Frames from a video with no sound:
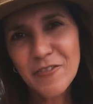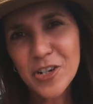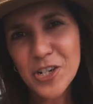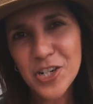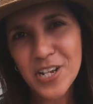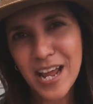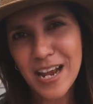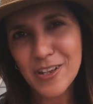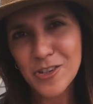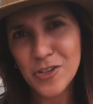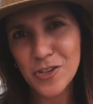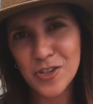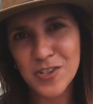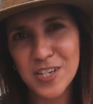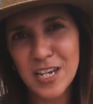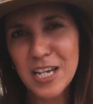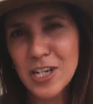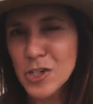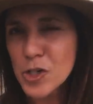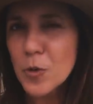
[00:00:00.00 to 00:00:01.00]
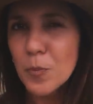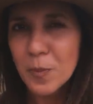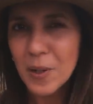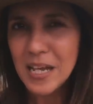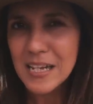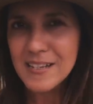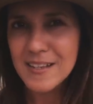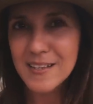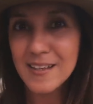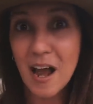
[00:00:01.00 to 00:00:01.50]
for today is to see two
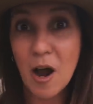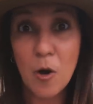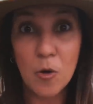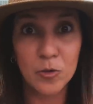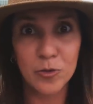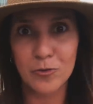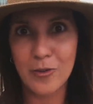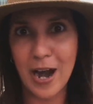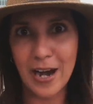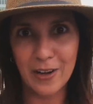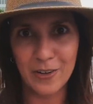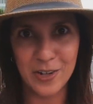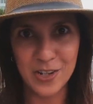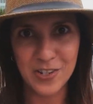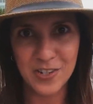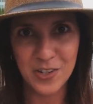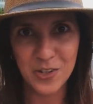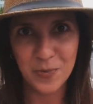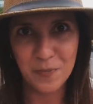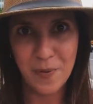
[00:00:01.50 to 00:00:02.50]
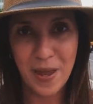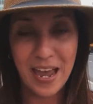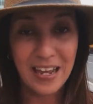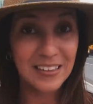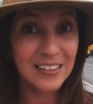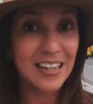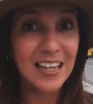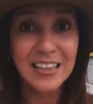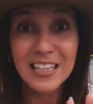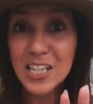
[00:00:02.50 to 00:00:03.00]
places that hold records in
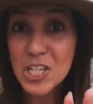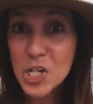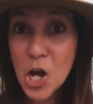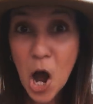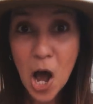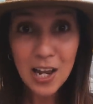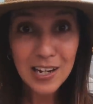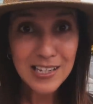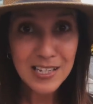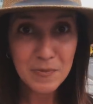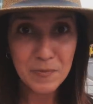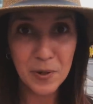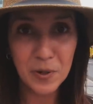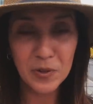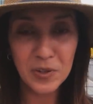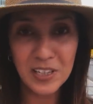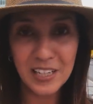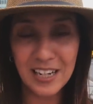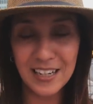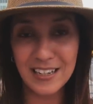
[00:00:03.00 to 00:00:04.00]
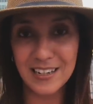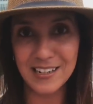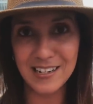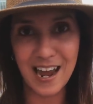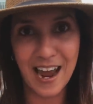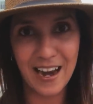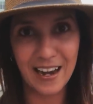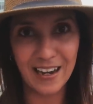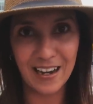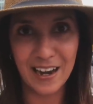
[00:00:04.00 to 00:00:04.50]
Japan. The tallest building in the
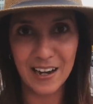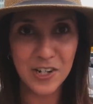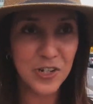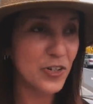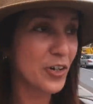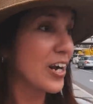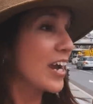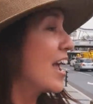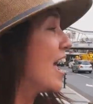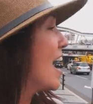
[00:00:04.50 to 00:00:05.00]
entire country,